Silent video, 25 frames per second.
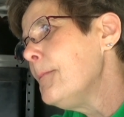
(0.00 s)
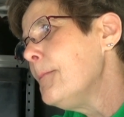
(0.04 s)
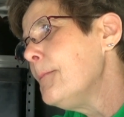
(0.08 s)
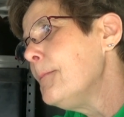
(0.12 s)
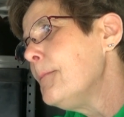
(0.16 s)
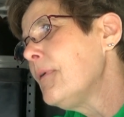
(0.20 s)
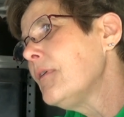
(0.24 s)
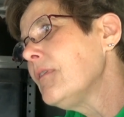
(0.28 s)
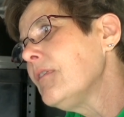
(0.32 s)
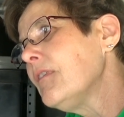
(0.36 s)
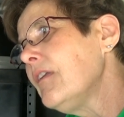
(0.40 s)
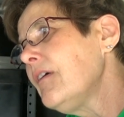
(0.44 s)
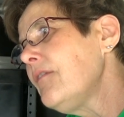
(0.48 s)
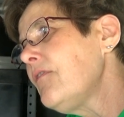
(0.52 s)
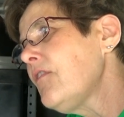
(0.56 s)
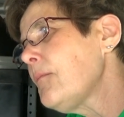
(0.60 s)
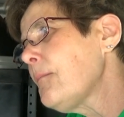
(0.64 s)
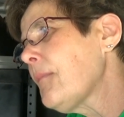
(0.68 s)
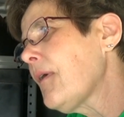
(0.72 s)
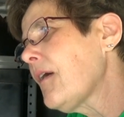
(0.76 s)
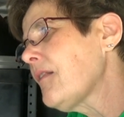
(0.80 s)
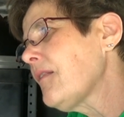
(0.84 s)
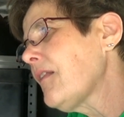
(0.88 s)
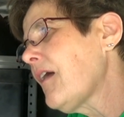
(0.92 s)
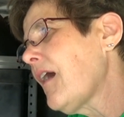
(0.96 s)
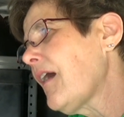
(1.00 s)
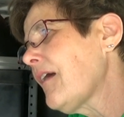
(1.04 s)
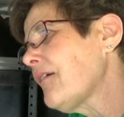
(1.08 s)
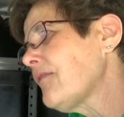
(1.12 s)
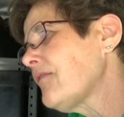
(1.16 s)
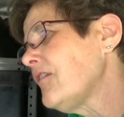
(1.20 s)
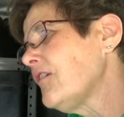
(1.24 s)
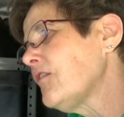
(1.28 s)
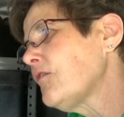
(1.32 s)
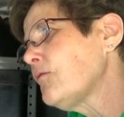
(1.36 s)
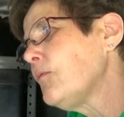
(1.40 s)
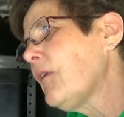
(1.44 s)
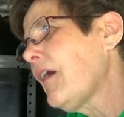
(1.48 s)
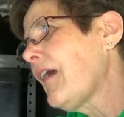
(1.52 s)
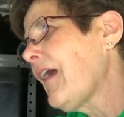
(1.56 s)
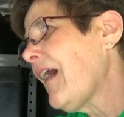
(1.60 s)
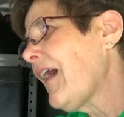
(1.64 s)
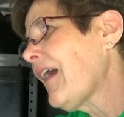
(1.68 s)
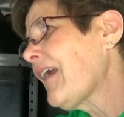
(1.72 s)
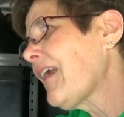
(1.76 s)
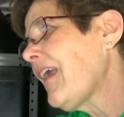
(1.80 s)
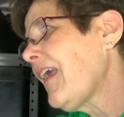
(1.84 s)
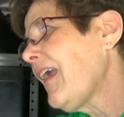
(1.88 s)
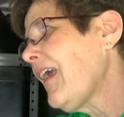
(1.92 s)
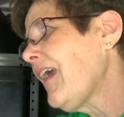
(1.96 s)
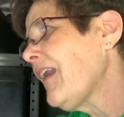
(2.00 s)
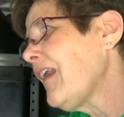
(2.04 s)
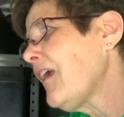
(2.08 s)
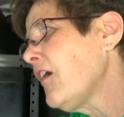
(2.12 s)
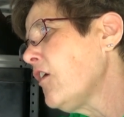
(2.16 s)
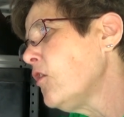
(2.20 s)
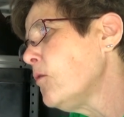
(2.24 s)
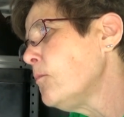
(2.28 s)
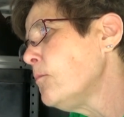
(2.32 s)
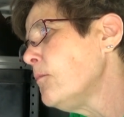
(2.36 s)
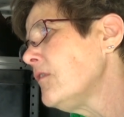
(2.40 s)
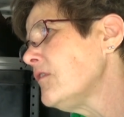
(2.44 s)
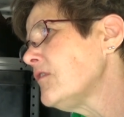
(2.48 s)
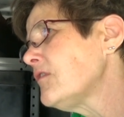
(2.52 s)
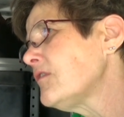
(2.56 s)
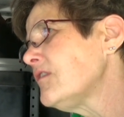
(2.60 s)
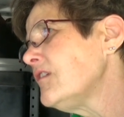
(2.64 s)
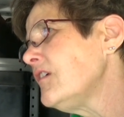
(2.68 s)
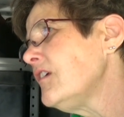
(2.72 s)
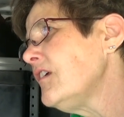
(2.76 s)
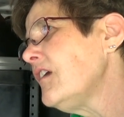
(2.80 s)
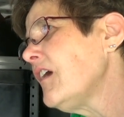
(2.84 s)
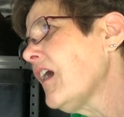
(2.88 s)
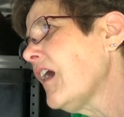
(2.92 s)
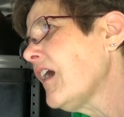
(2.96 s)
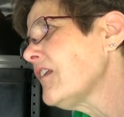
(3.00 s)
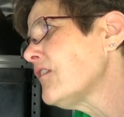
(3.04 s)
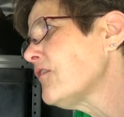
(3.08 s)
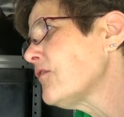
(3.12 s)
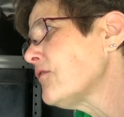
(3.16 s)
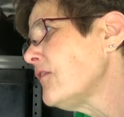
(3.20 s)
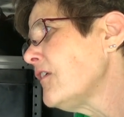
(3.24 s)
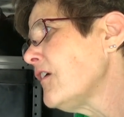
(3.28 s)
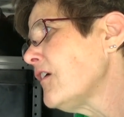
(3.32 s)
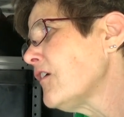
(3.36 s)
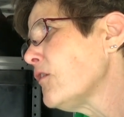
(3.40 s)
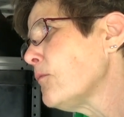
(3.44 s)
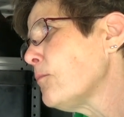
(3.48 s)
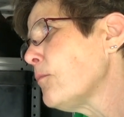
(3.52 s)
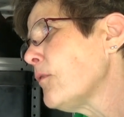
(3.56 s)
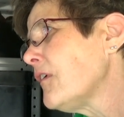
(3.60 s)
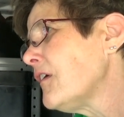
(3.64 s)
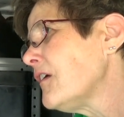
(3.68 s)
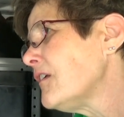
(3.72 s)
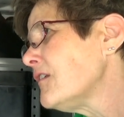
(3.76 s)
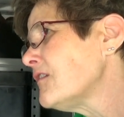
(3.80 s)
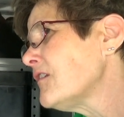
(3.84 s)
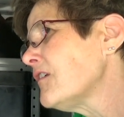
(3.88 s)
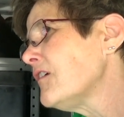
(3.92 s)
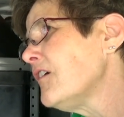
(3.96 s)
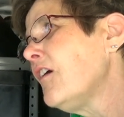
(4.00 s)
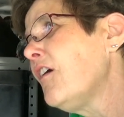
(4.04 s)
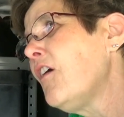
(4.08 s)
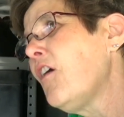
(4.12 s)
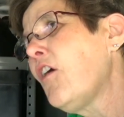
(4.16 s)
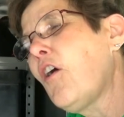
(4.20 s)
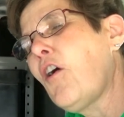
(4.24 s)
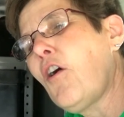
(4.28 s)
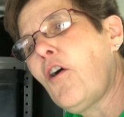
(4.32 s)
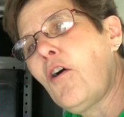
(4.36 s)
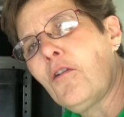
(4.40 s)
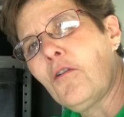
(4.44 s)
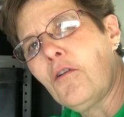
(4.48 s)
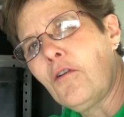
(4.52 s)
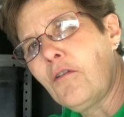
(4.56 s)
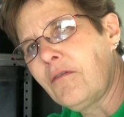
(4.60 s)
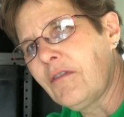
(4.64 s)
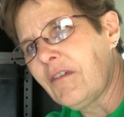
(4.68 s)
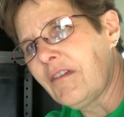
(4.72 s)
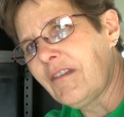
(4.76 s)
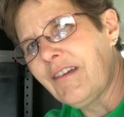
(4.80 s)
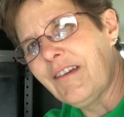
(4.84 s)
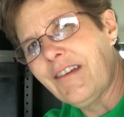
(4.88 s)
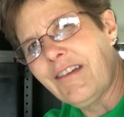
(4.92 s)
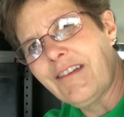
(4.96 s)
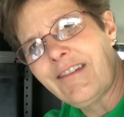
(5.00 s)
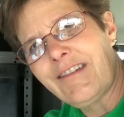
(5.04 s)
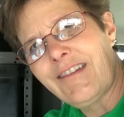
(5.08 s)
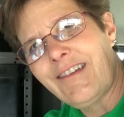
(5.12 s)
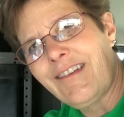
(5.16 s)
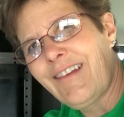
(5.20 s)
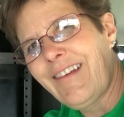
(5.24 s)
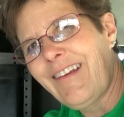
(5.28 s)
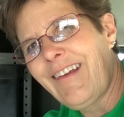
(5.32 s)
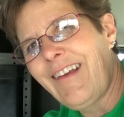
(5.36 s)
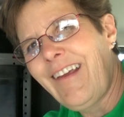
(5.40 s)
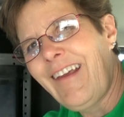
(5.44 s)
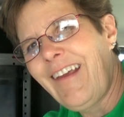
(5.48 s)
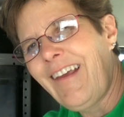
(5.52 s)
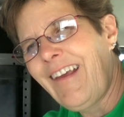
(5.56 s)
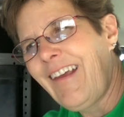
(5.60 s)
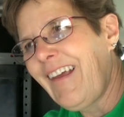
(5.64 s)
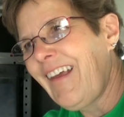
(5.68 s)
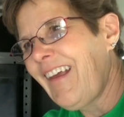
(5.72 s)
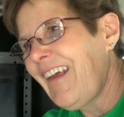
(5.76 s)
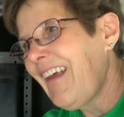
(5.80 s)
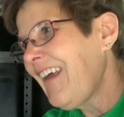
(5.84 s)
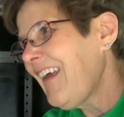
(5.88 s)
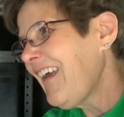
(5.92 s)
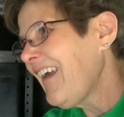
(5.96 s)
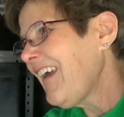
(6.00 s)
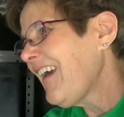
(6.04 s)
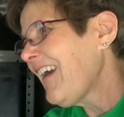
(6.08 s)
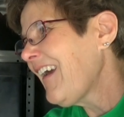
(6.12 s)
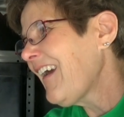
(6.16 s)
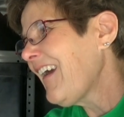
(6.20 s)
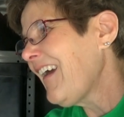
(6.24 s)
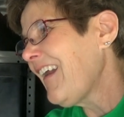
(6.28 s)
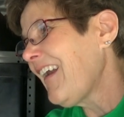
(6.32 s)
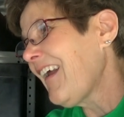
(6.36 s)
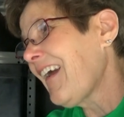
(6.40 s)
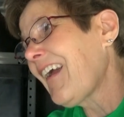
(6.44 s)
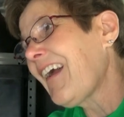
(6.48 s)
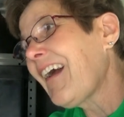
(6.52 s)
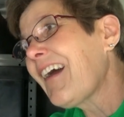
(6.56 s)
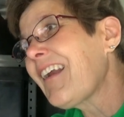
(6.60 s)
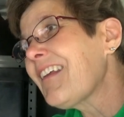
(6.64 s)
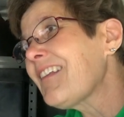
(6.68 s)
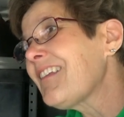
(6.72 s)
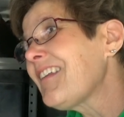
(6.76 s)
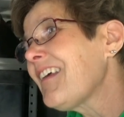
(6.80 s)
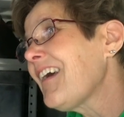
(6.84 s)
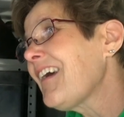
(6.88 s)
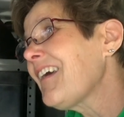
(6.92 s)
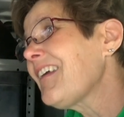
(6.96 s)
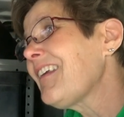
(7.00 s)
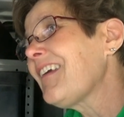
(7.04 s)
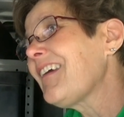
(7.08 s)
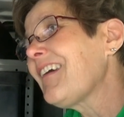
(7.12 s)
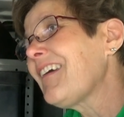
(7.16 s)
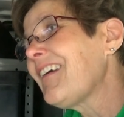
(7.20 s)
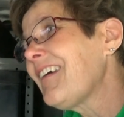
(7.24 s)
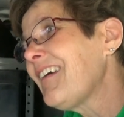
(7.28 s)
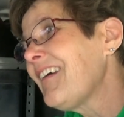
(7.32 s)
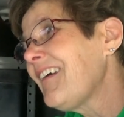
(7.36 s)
But living my life this way, I can't help but see God's fingerprints all over this. And I gotta tell you,